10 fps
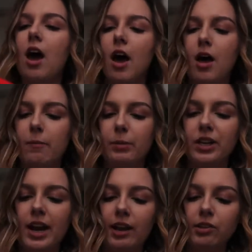But
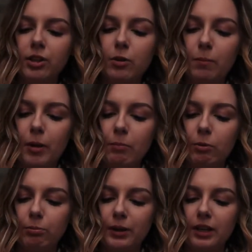it has little
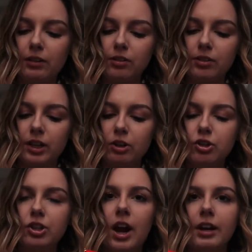
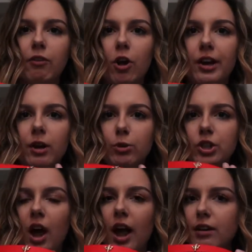bumblebees-ish kind of on it,
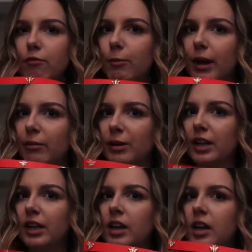which kind of remind me